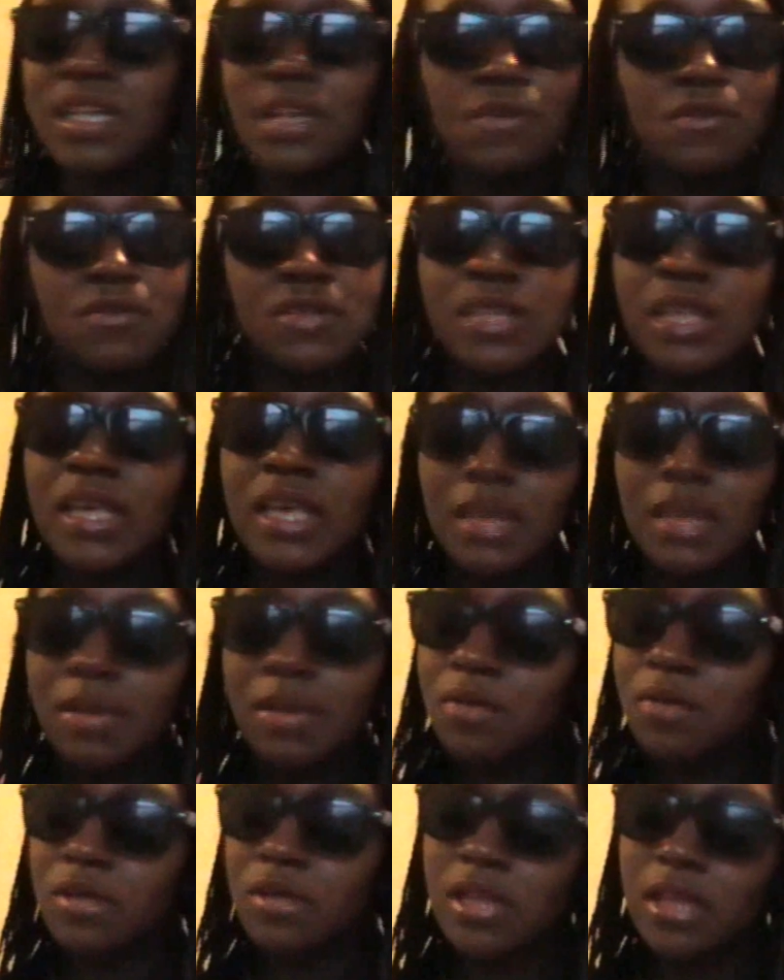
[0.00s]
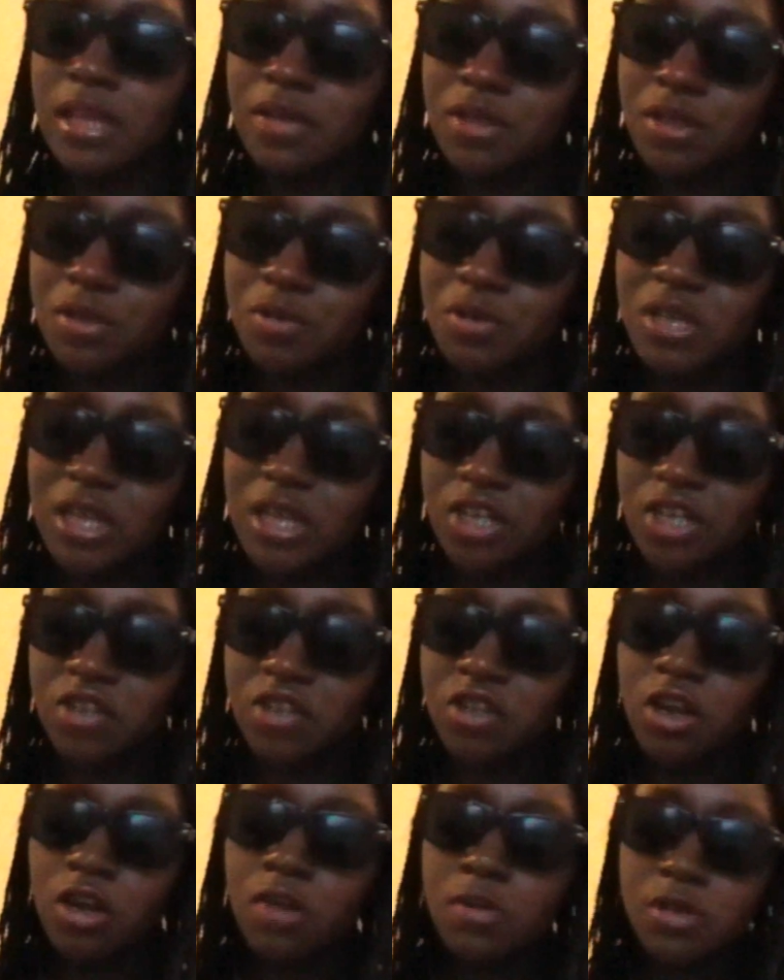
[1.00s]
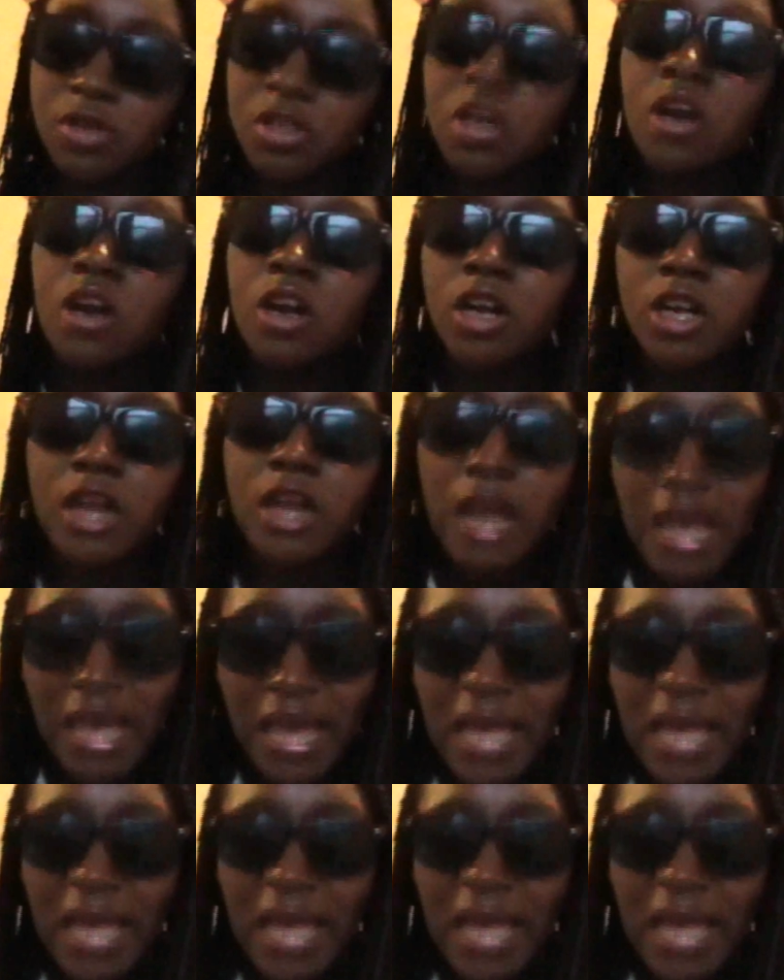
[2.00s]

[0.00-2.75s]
They came out with, there was like a Starbucks cart,